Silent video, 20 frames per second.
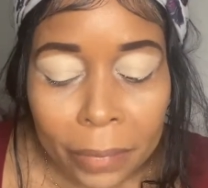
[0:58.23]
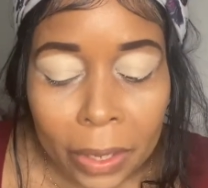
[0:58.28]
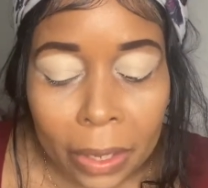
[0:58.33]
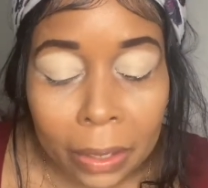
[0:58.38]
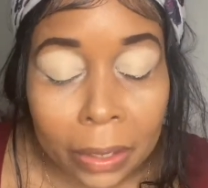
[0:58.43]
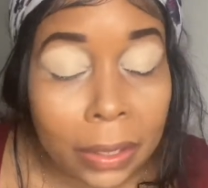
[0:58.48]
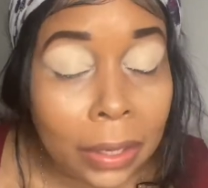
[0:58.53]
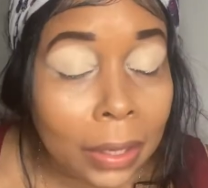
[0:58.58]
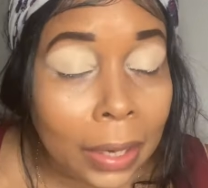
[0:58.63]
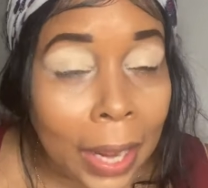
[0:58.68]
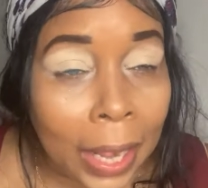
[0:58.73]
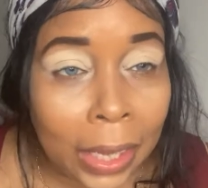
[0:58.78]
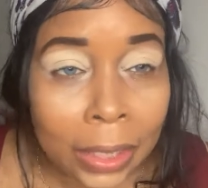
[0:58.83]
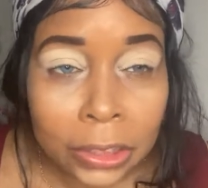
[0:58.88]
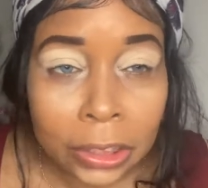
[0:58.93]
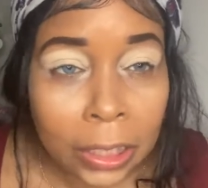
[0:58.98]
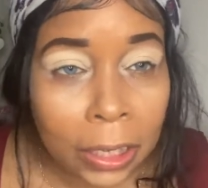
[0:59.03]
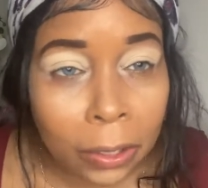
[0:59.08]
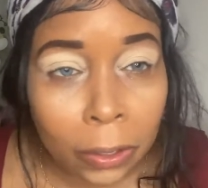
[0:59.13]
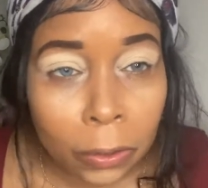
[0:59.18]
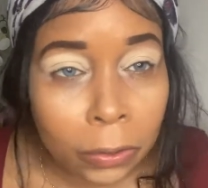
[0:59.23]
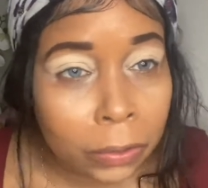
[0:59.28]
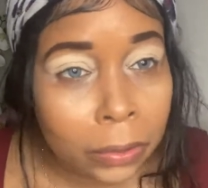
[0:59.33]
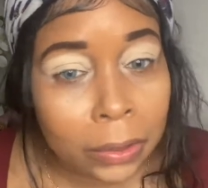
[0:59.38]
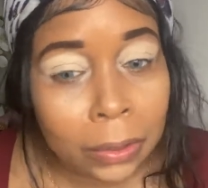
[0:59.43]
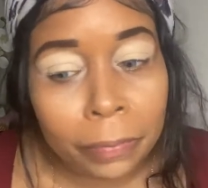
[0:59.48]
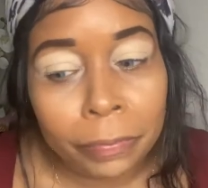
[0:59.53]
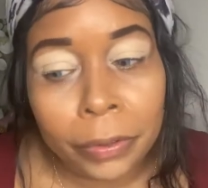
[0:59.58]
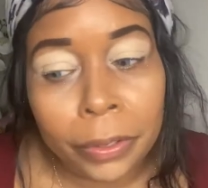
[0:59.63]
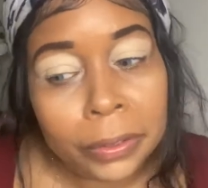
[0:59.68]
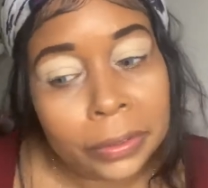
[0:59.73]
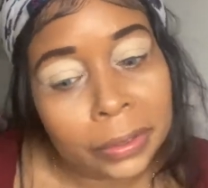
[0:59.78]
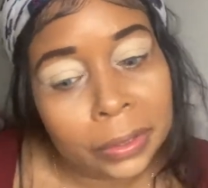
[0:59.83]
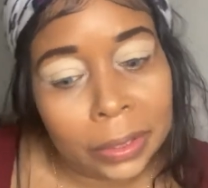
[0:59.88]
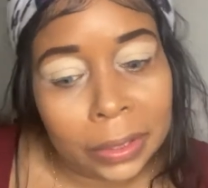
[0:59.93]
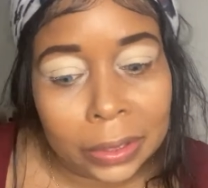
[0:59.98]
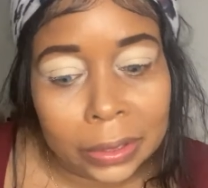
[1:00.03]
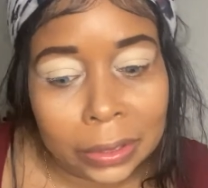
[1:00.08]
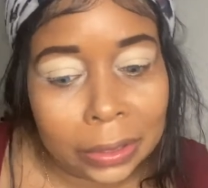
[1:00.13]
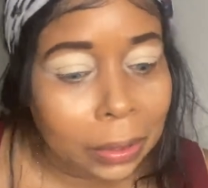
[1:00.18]
good eyeshadows
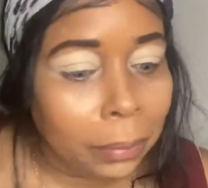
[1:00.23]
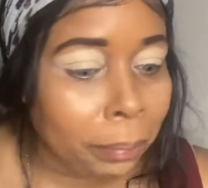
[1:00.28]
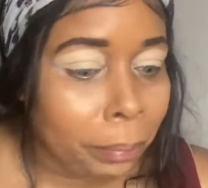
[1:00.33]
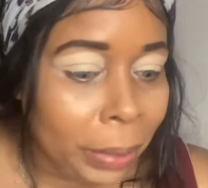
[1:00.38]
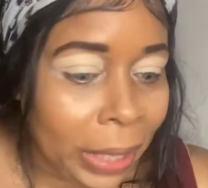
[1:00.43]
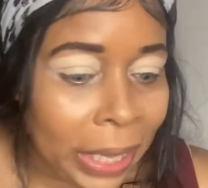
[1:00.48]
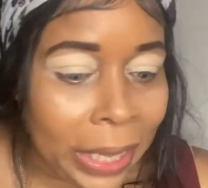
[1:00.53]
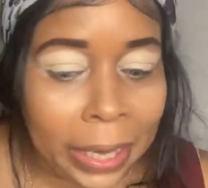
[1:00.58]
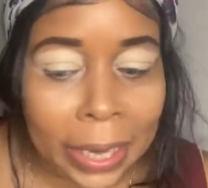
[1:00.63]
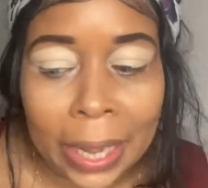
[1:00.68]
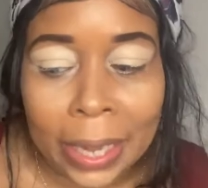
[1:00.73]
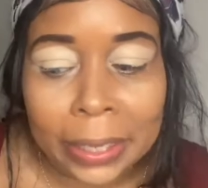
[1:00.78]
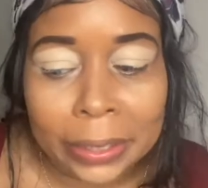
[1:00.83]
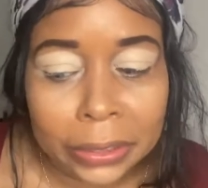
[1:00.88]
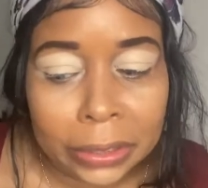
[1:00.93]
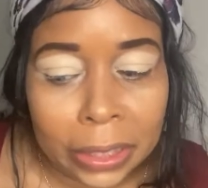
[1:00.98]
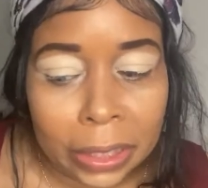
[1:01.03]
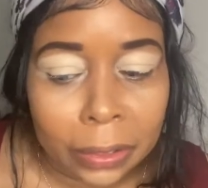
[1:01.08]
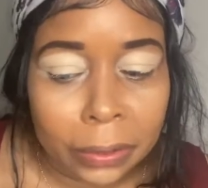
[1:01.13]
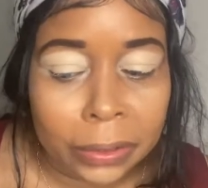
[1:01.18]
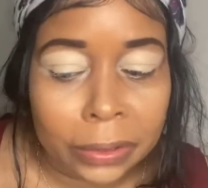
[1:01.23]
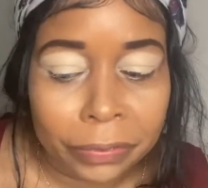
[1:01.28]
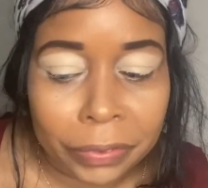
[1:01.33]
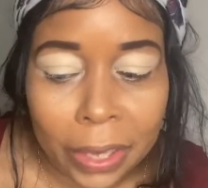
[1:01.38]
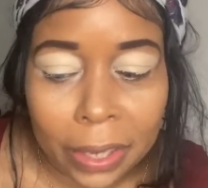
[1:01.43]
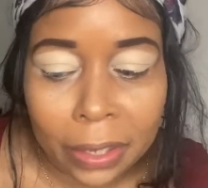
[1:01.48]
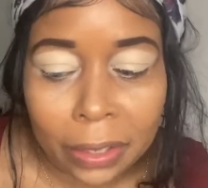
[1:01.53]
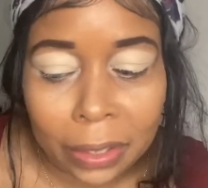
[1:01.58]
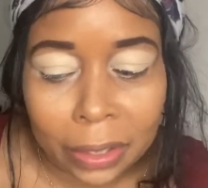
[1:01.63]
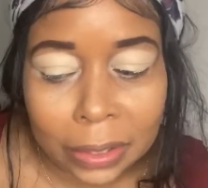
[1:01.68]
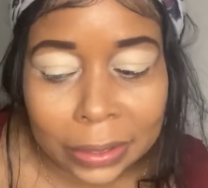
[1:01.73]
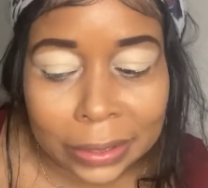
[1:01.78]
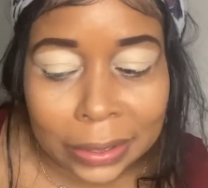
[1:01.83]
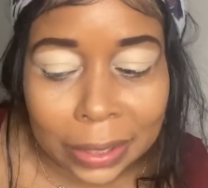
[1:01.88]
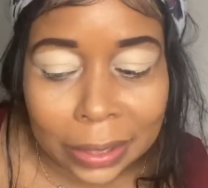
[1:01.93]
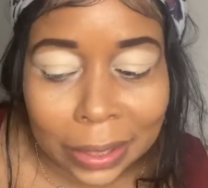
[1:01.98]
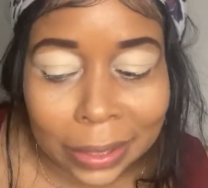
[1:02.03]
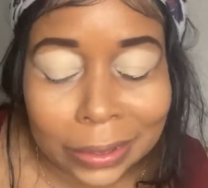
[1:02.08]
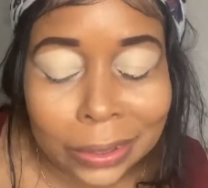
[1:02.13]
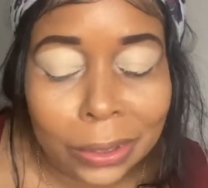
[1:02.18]
versus bad eyeshadows, if y'all can understand
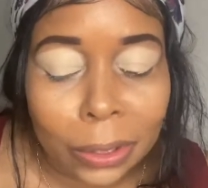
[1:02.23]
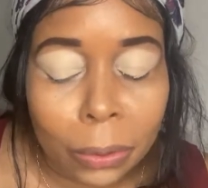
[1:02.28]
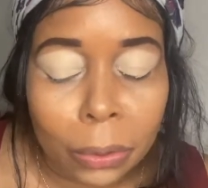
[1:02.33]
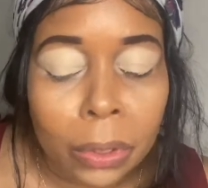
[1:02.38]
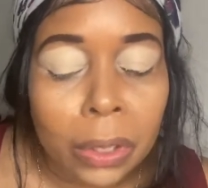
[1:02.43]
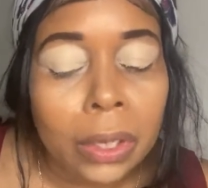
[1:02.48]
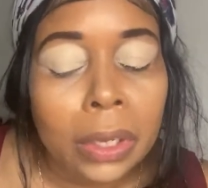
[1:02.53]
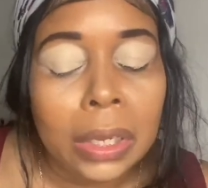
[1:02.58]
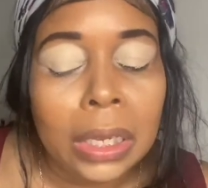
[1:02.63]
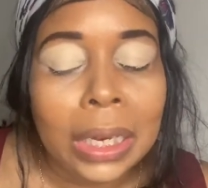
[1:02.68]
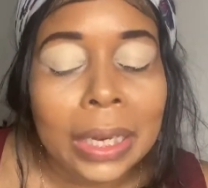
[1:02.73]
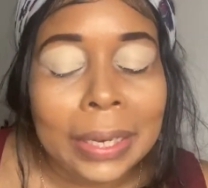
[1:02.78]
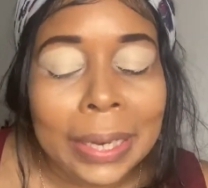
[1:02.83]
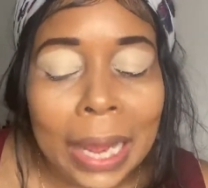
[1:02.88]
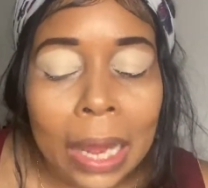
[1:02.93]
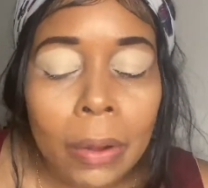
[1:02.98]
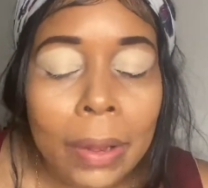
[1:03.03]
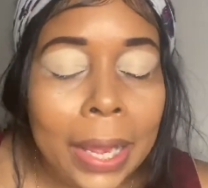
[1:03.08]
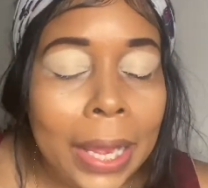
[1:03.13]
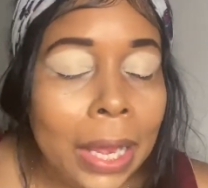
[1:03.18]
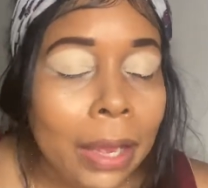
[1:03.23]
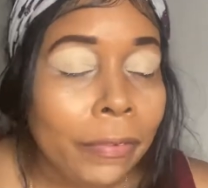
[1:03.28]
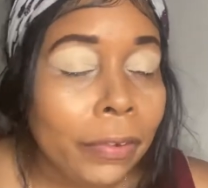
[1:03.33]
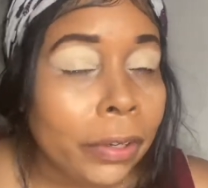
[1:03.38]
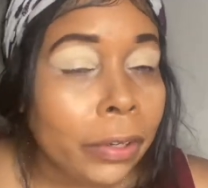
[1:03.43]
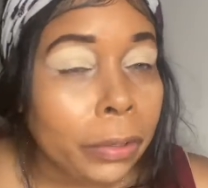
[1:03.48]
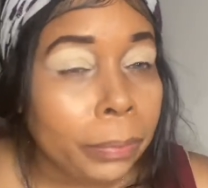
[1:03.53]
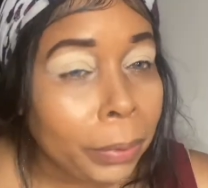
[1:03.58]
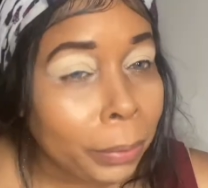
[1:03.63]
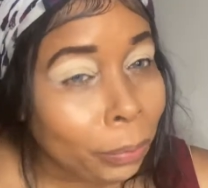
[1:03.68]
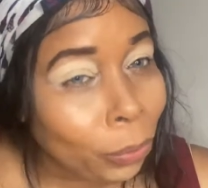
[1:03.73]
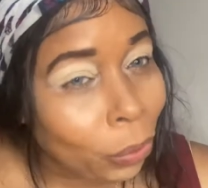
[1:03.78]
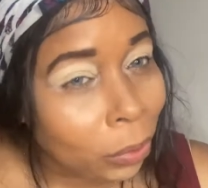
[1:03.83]
that. So now I have a little bit more